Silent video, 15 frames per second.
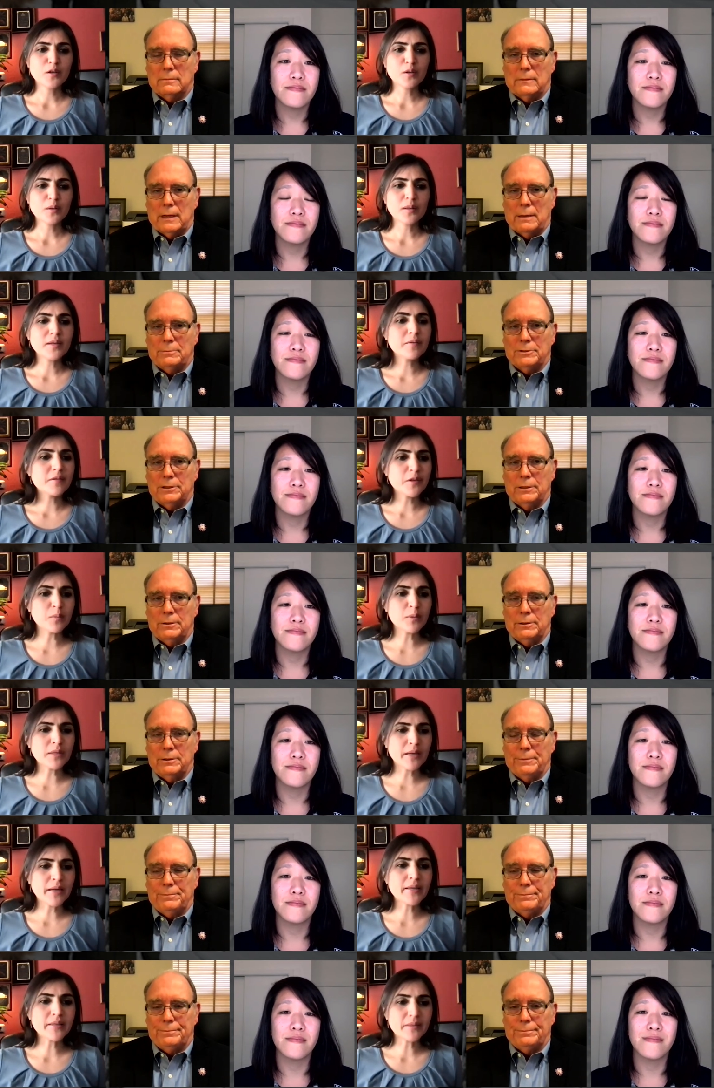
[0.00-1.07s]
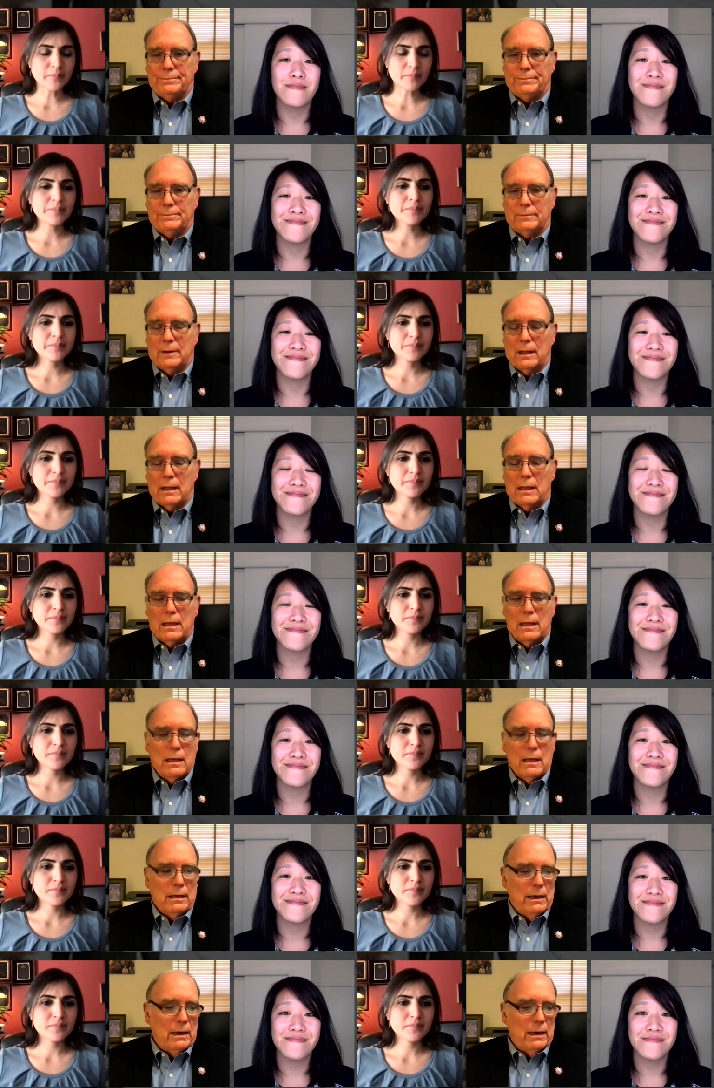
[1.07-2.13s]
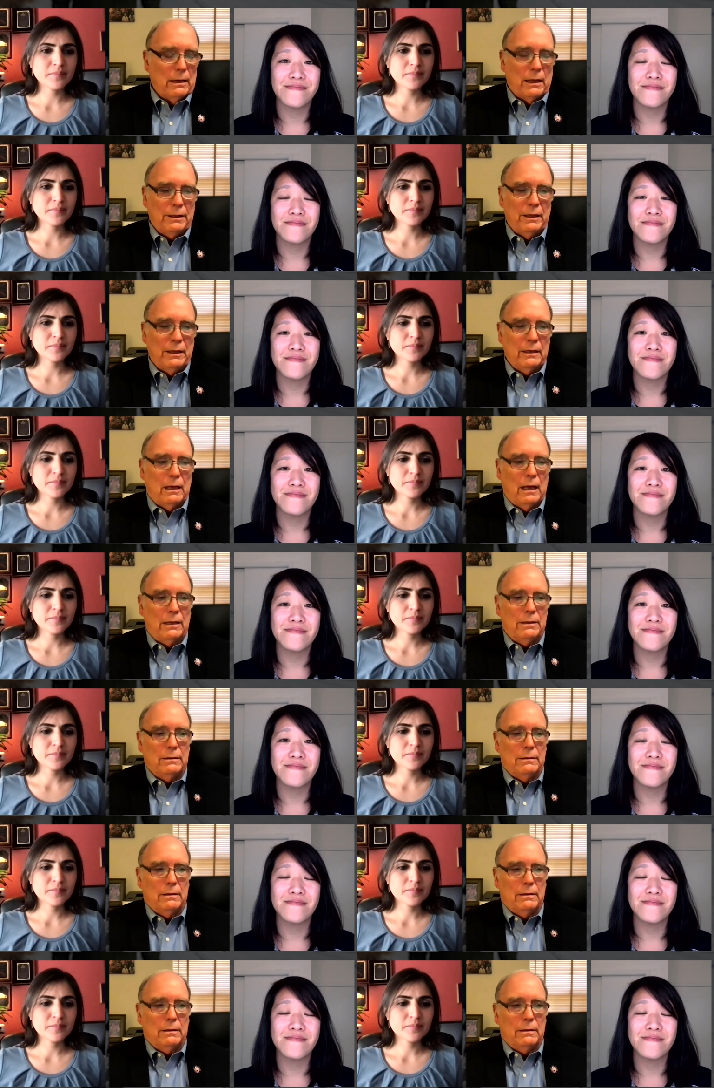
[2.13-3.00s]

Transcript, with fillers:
Speaker 1: Absolutely. Yeah, I think I,